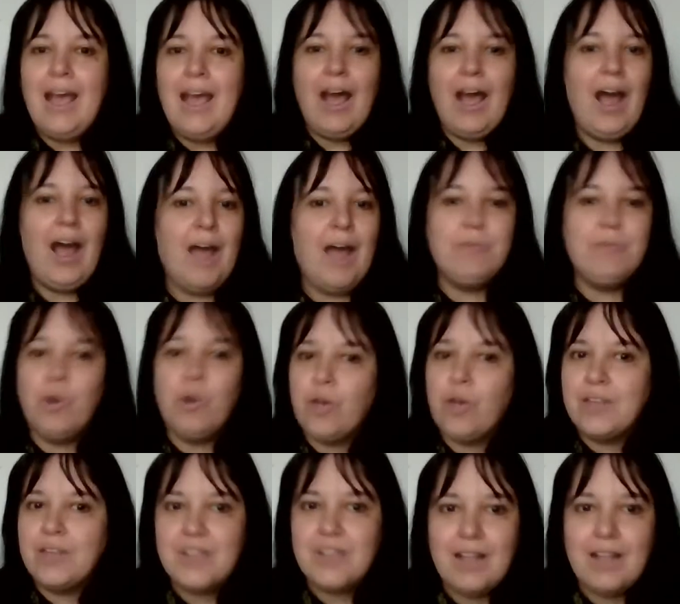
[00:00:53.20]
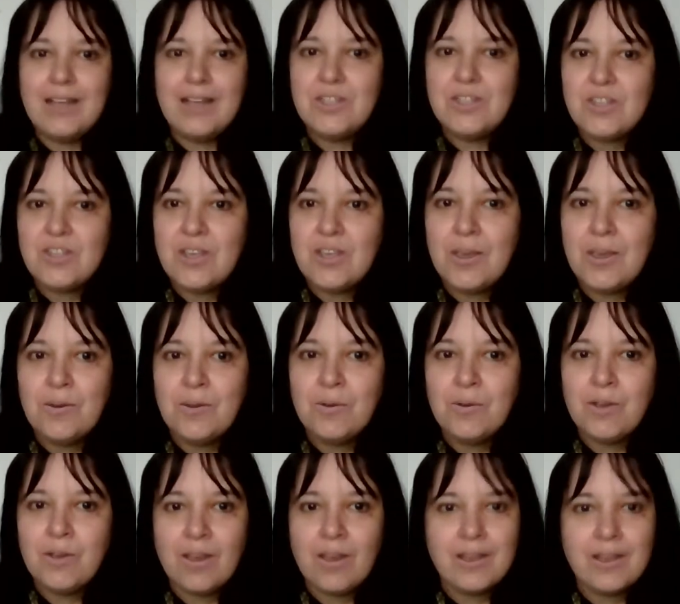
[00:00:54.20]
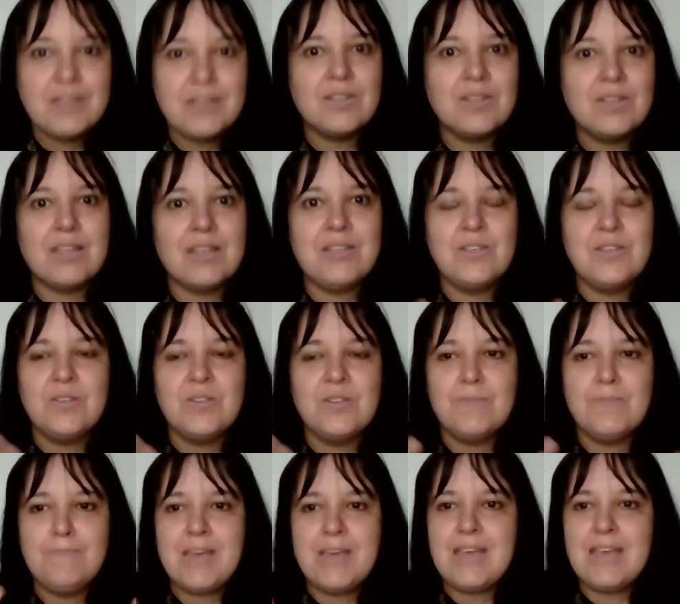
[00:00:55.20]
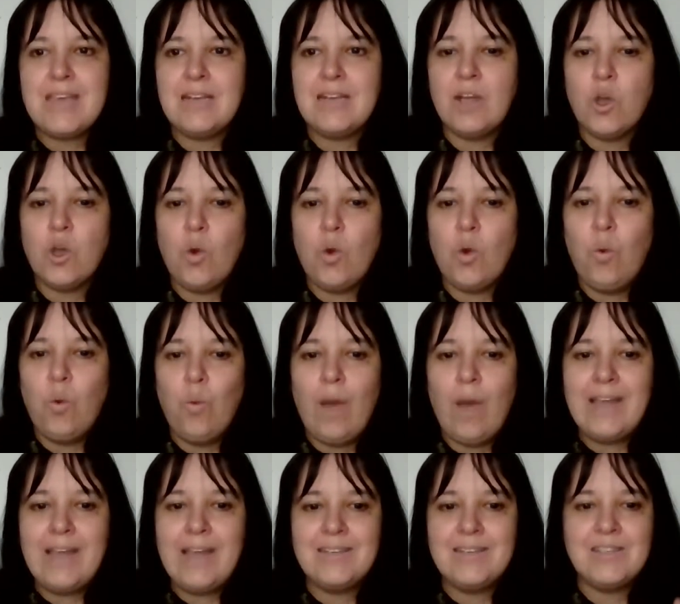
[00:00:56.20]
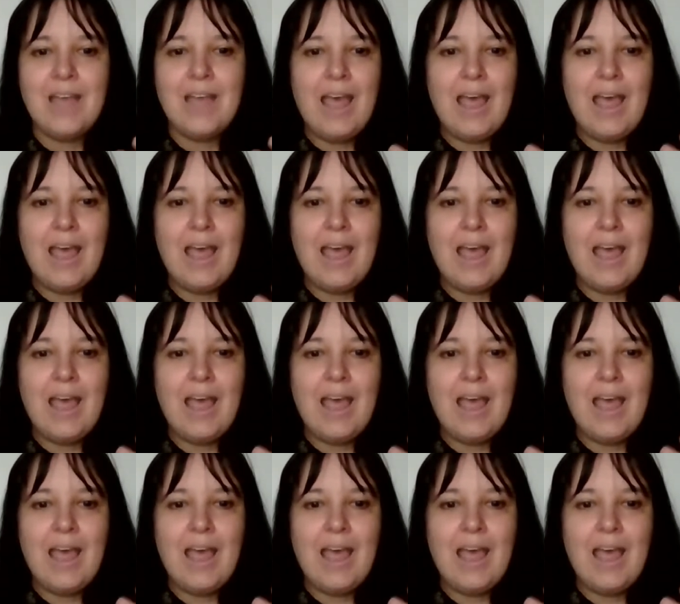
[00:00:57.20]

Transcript: I'm not going to lie to you guys, this has been quite